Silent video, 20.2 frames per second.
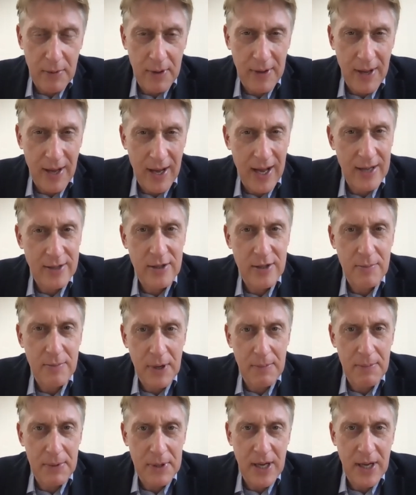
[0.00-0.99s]
then that has to
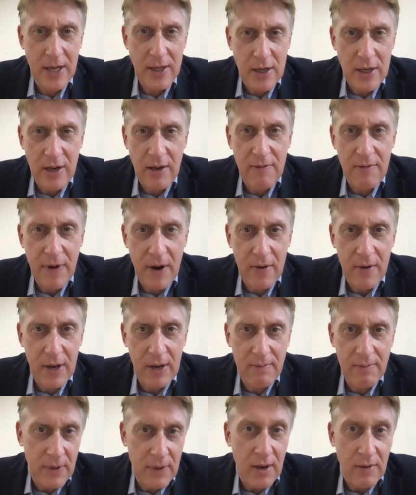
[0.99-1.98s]
be potentially a
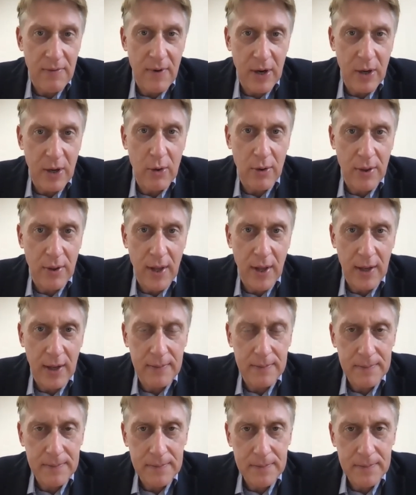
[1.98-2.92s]
very, very good thing.